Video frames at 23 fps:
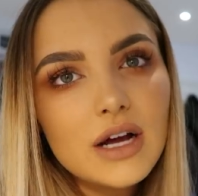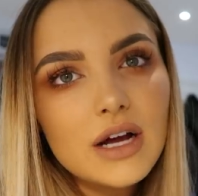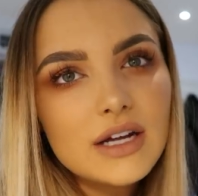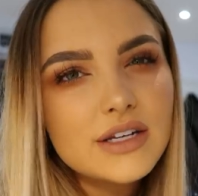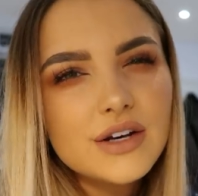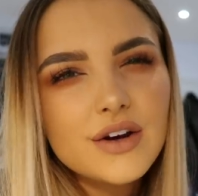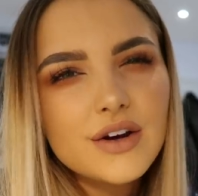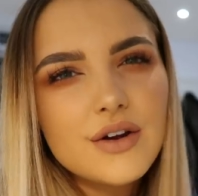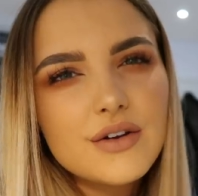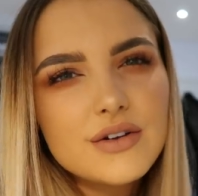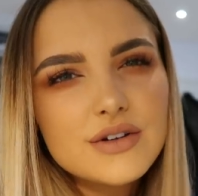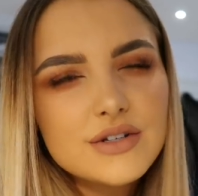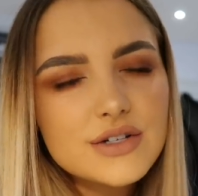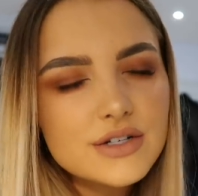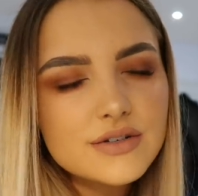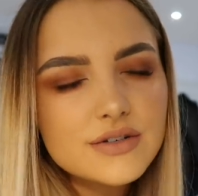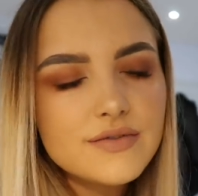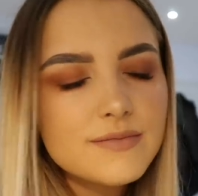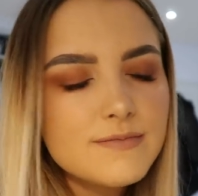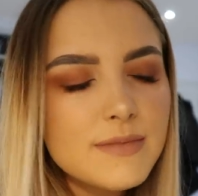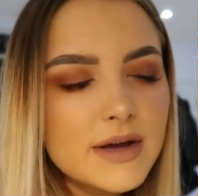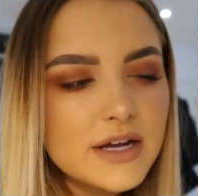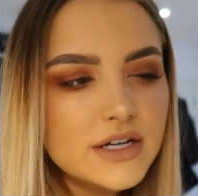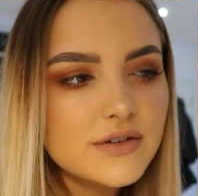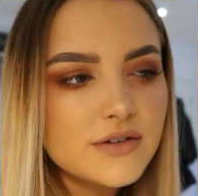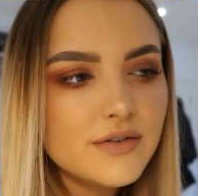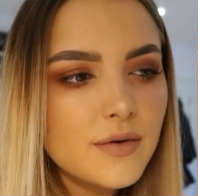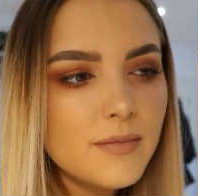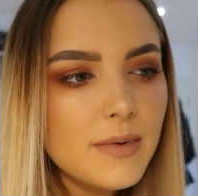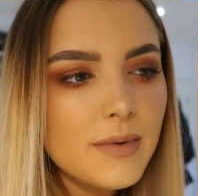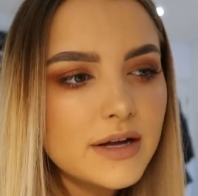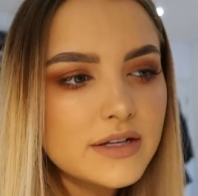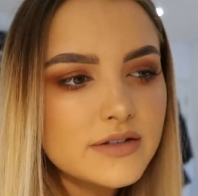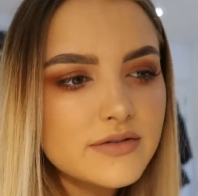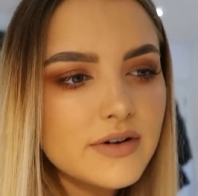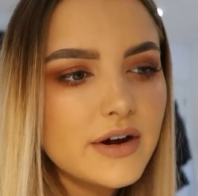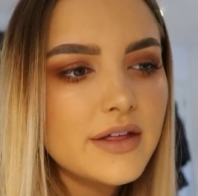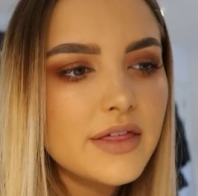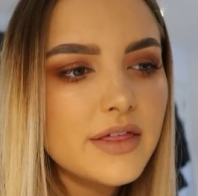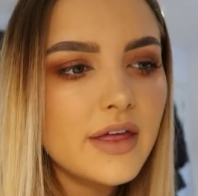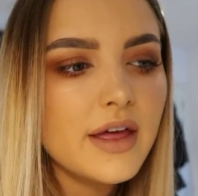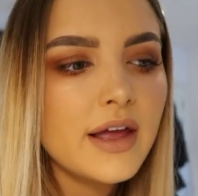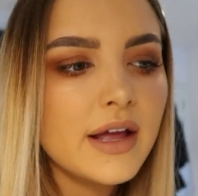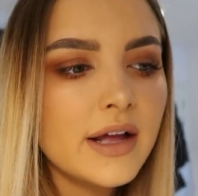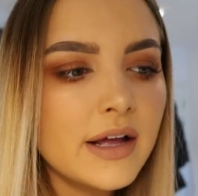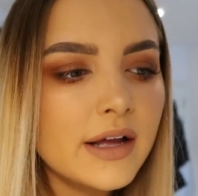I don't know, it's just makes you feel better, I
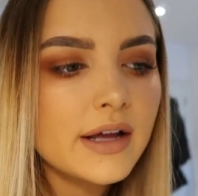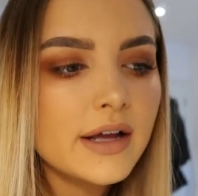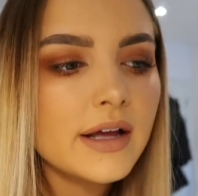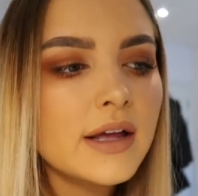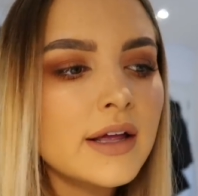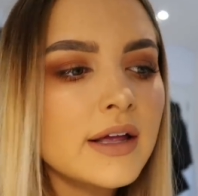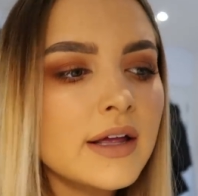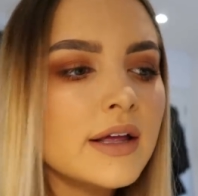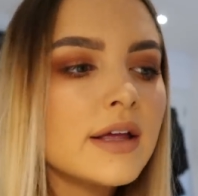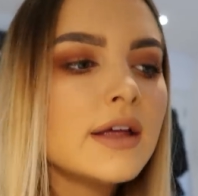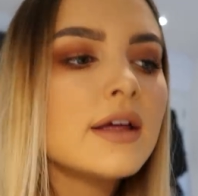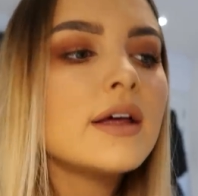think.